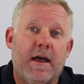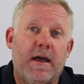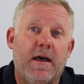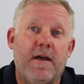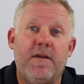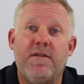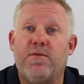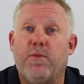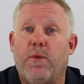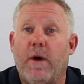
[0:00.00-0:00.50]

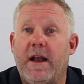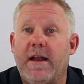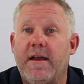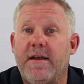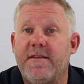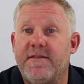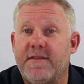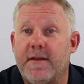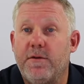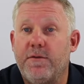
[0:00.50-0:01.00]
as well
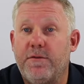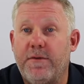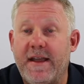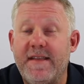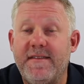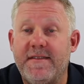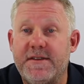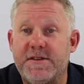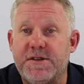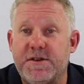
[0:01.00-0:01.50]
as
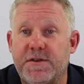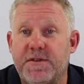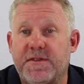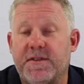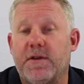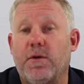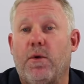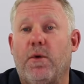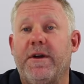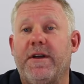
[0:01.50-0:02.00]
residues
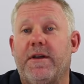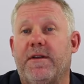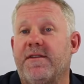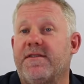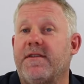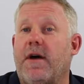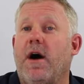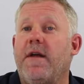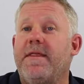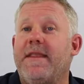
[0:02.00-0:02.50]
and
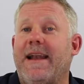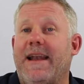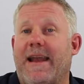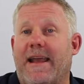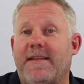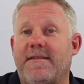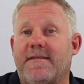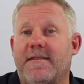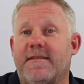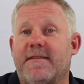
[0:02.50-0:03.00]
oils on the
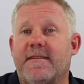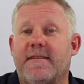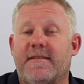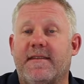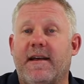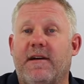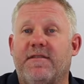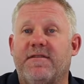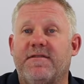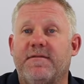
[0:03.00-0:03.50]
lenses
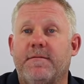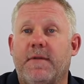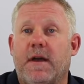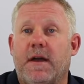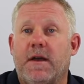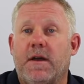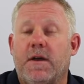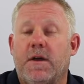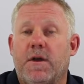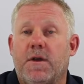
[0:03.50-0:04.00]
itself.
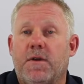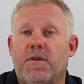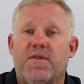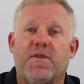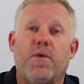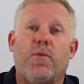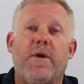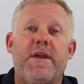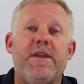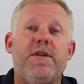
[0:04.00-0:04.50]

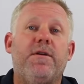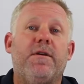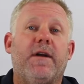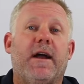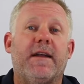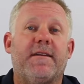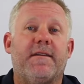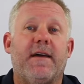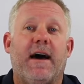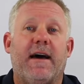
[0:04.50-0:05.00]
So when you're
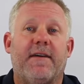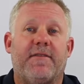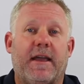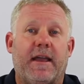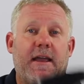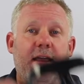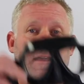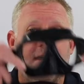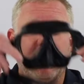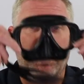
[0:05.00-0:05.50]
out
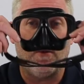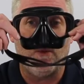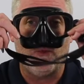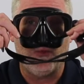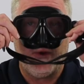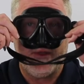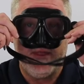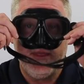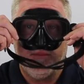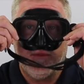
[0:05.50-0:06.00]
diving, when the